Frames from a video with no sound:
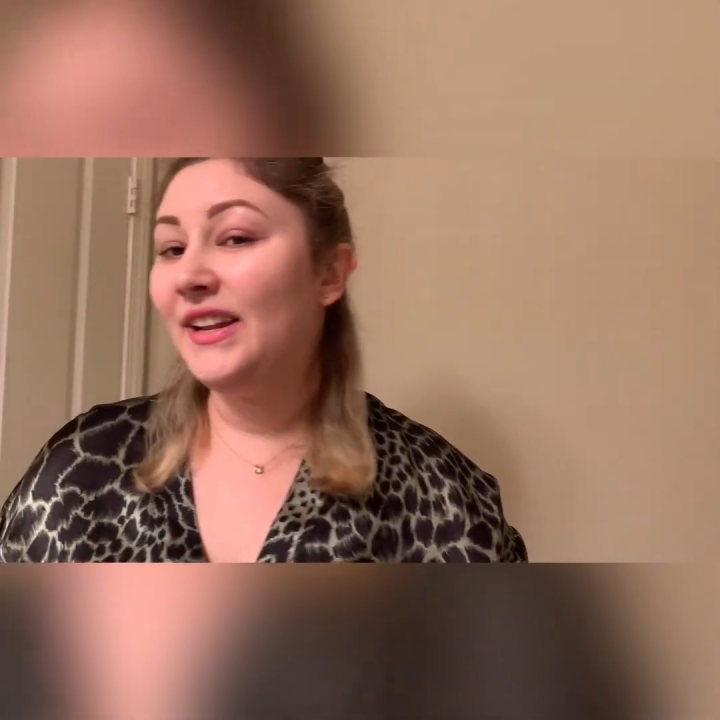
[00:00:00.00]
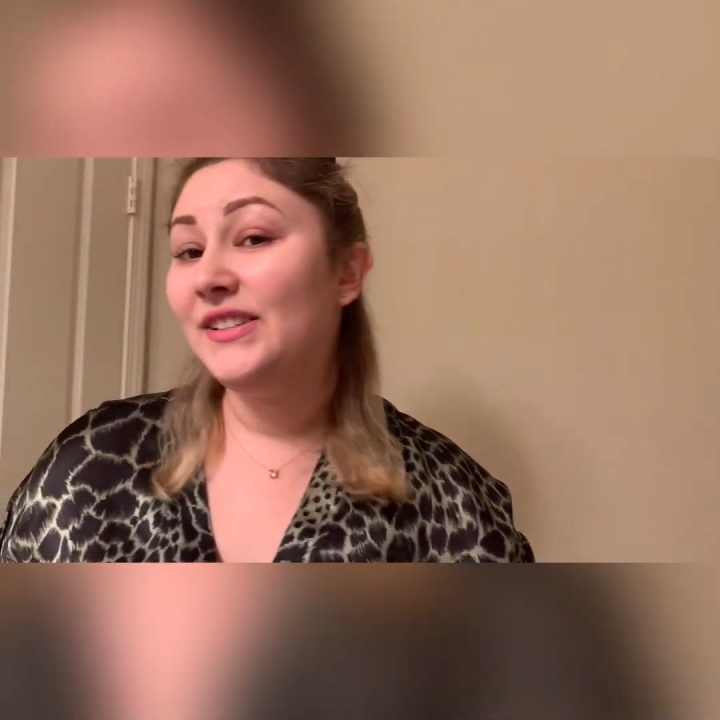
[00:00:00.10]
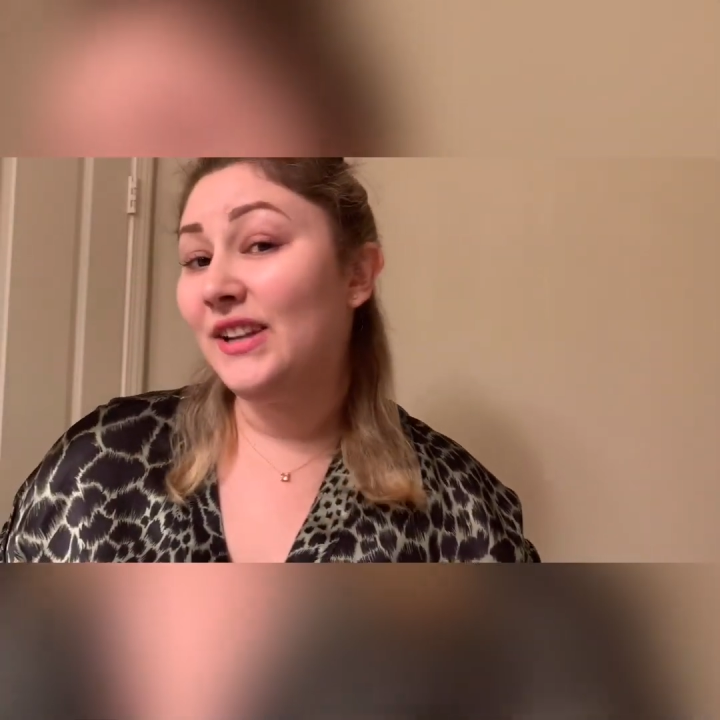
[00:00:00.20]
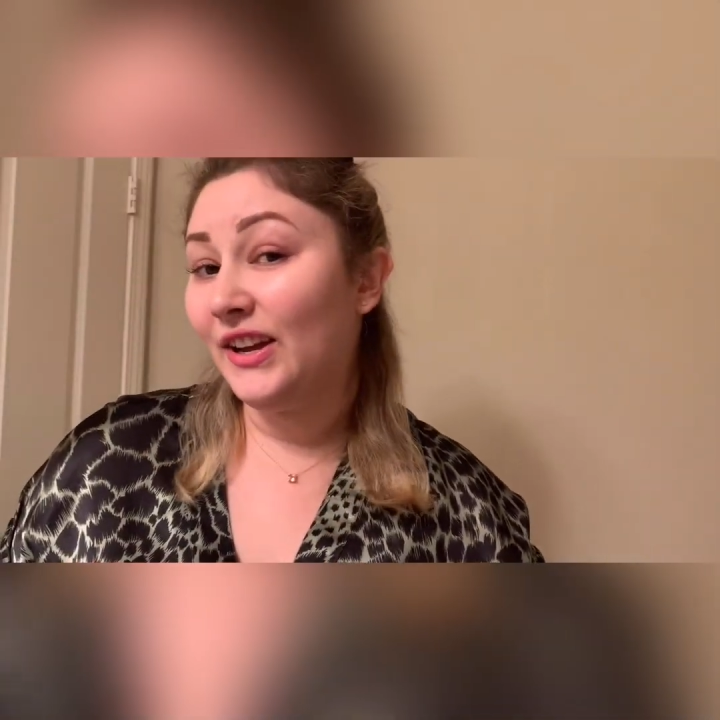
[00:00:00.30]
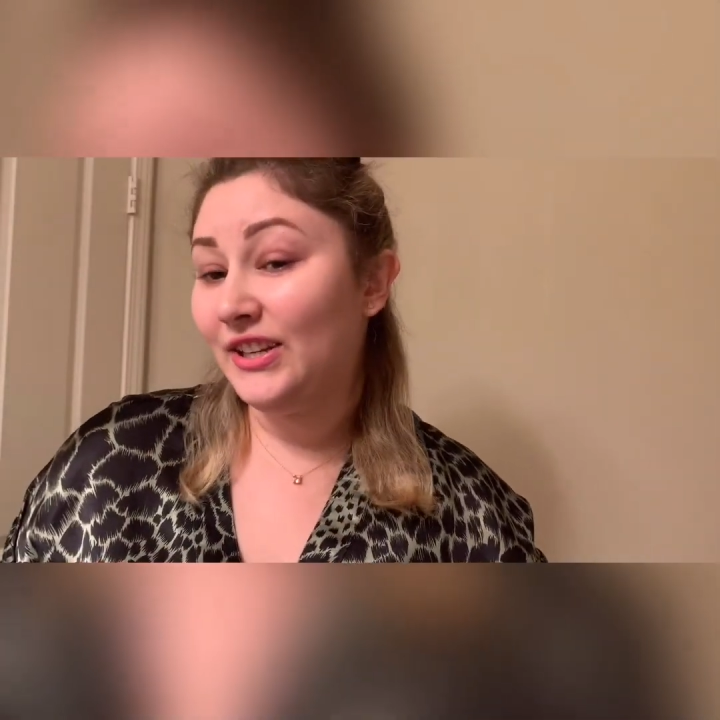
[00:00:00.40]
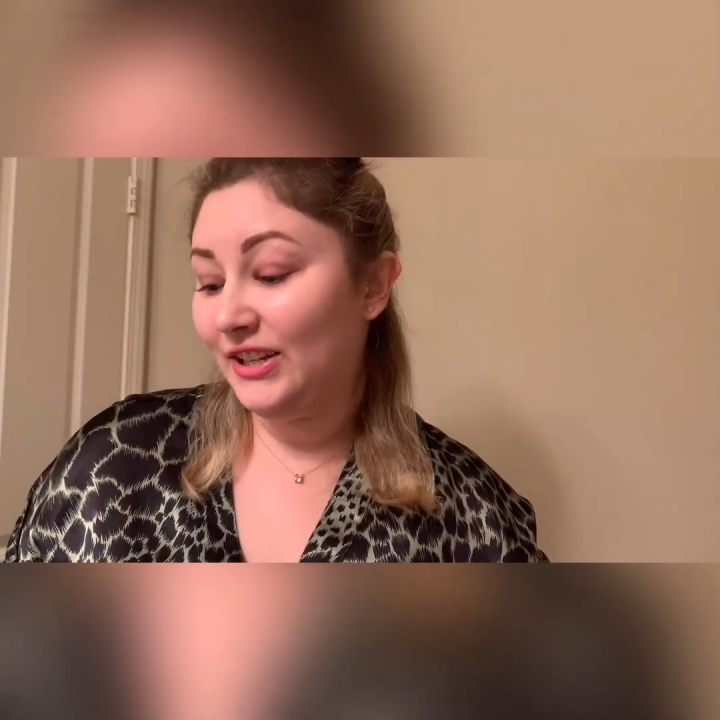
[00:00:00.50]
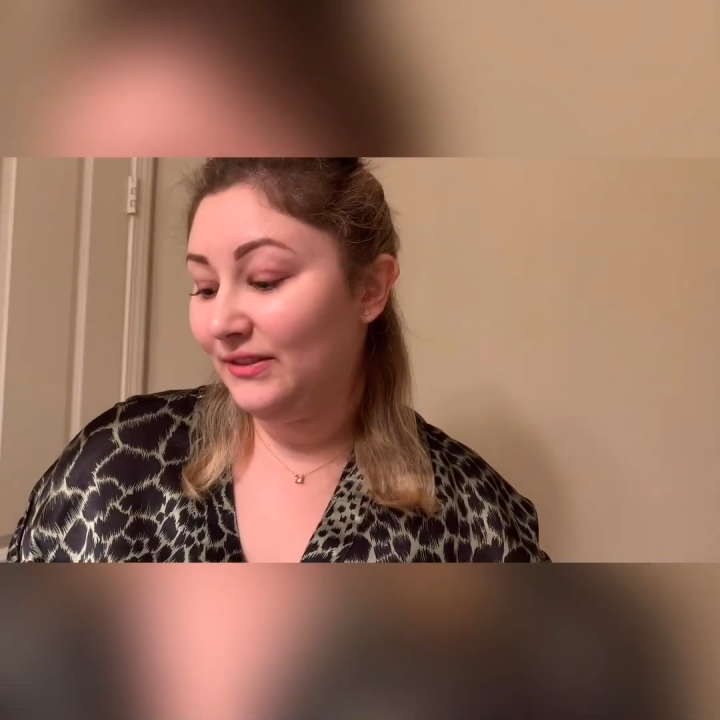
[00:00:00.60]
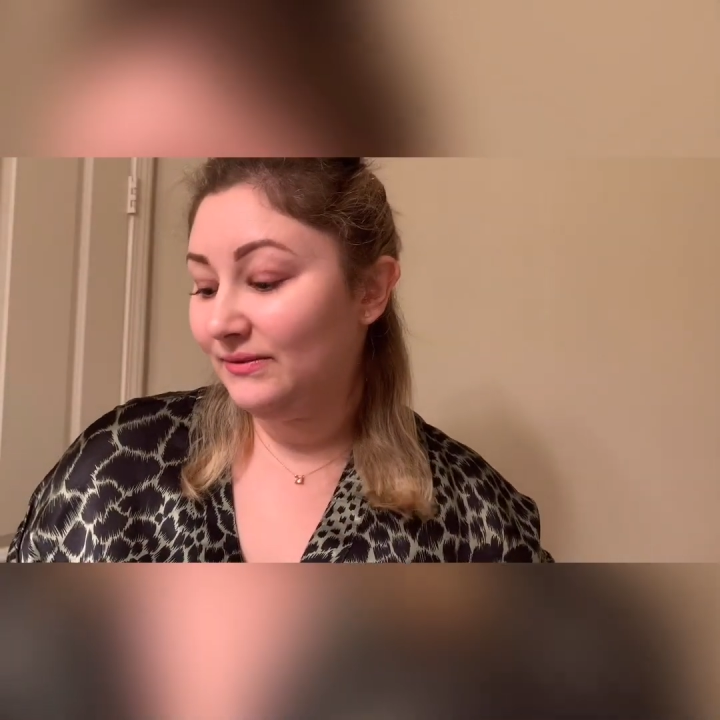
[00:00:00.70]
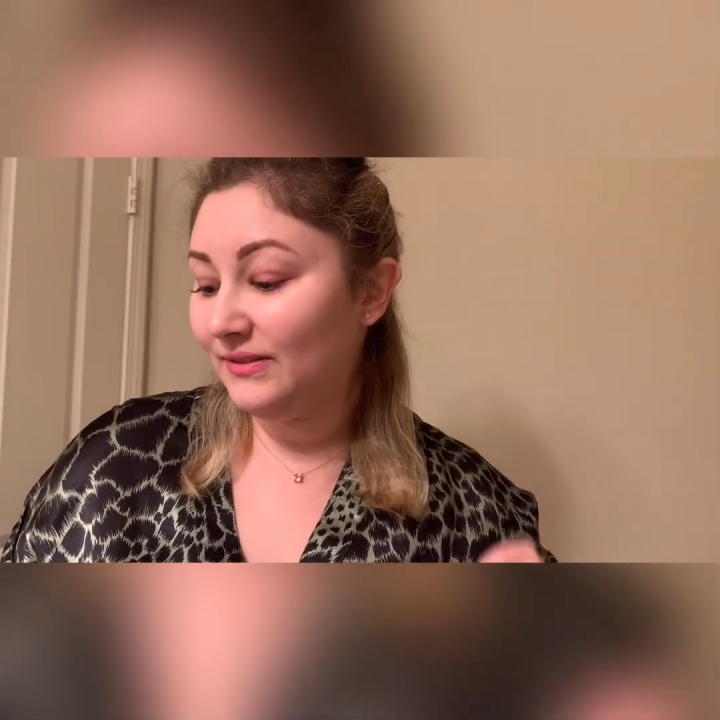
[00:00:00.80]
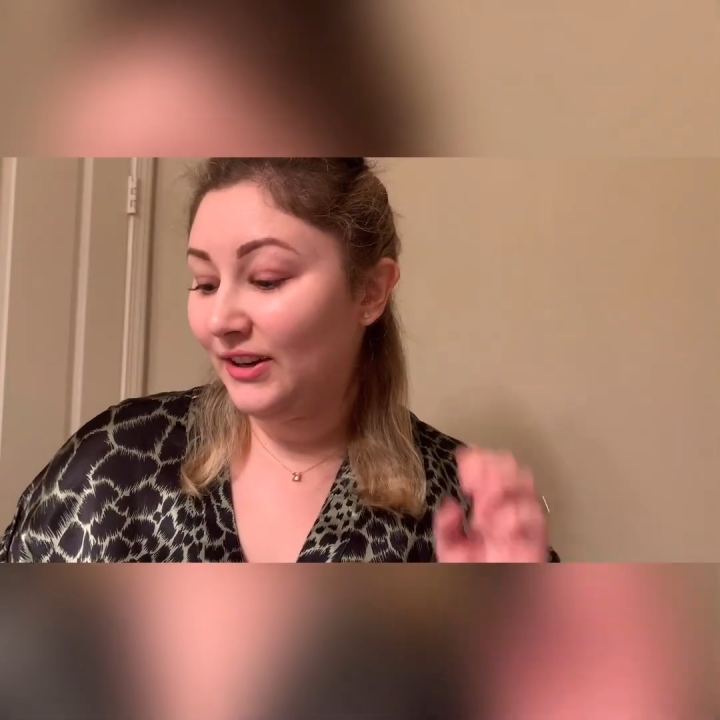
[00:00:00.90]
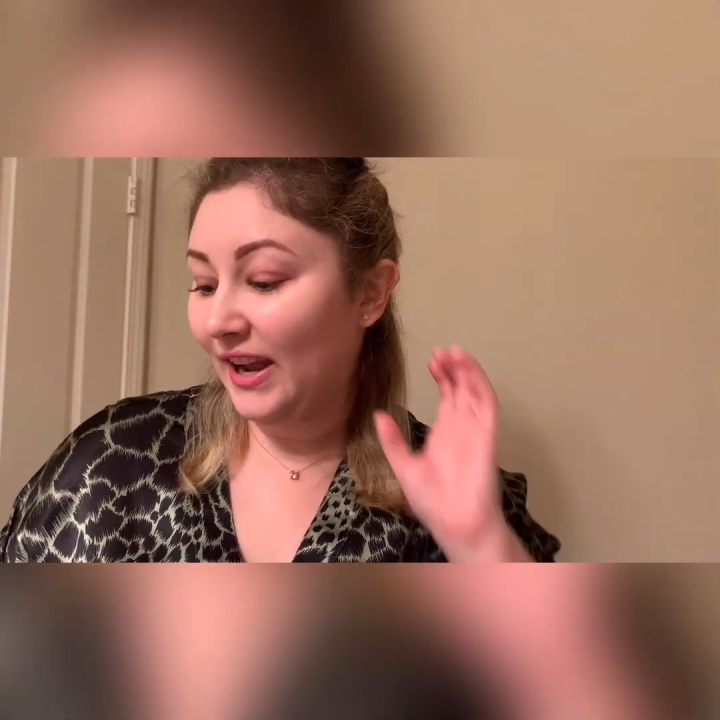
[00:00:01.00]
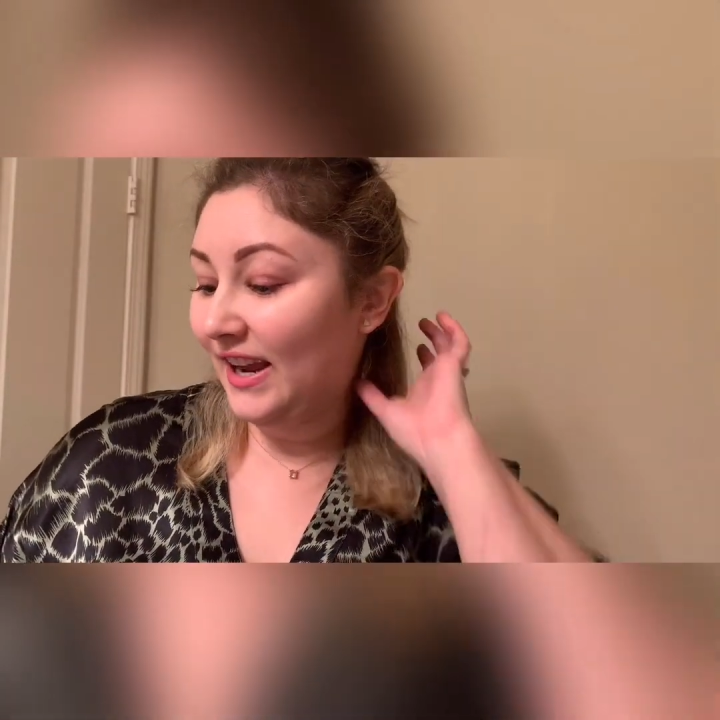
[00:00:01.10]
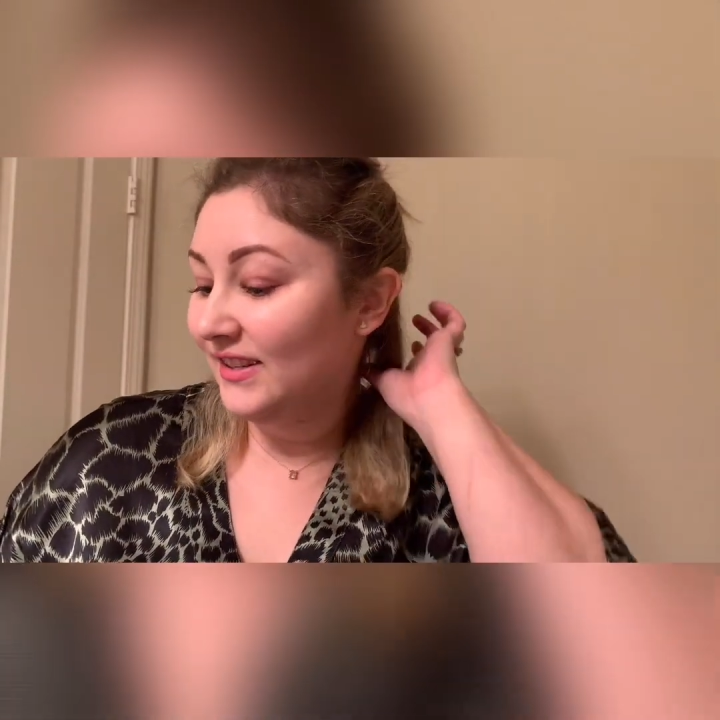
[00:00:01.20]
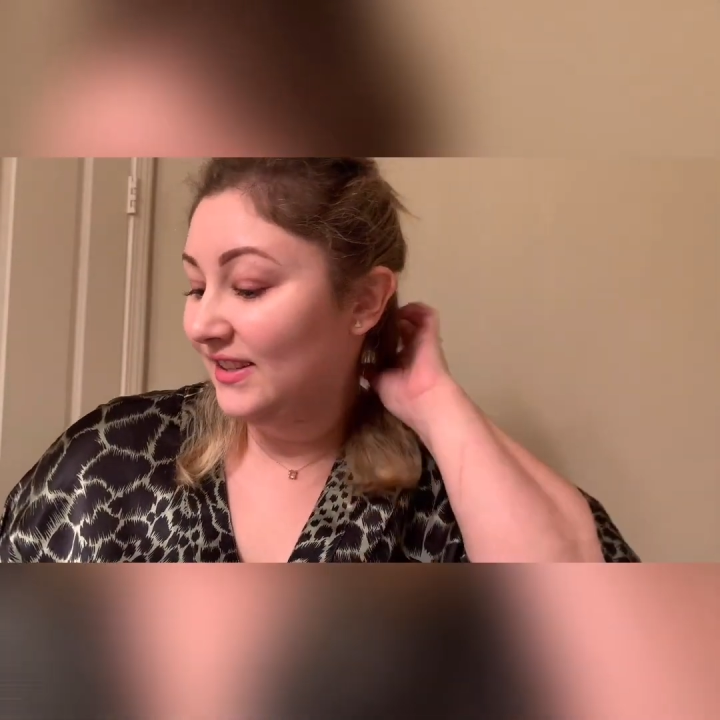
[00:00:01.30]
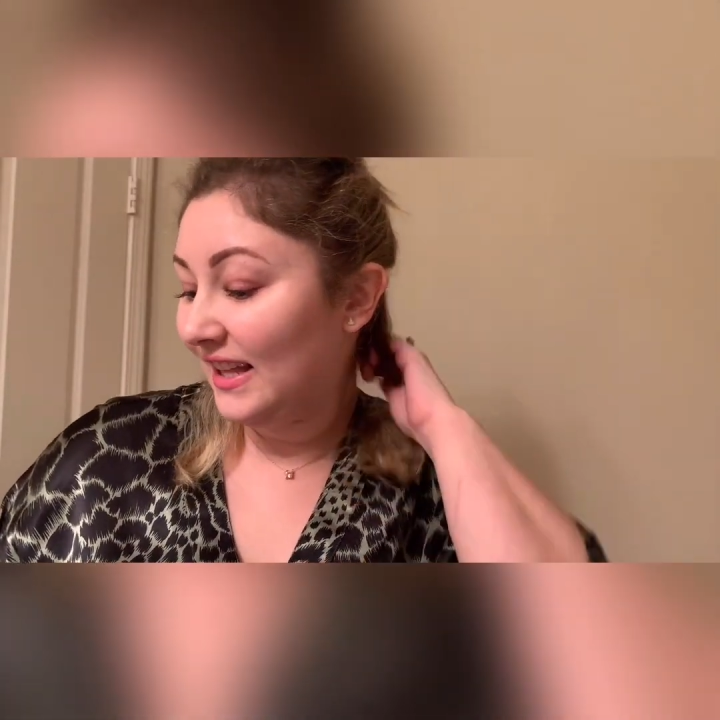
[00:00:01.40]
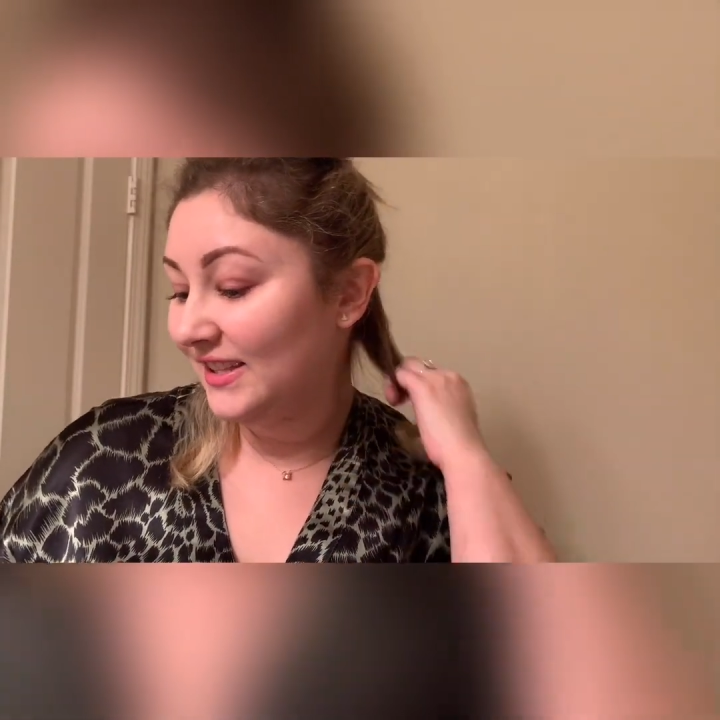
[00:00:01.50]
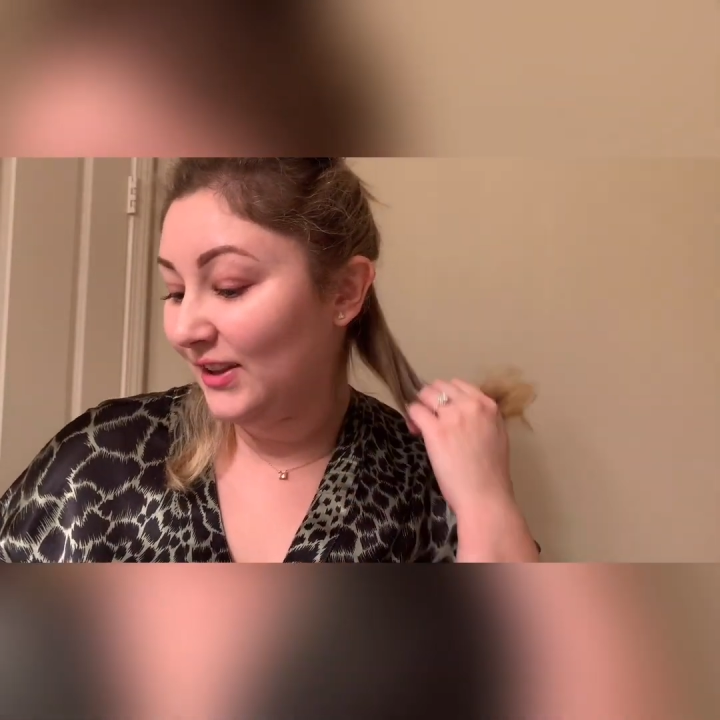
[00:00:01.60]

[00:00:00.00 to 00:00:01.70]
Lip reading: That is not cute. Okay,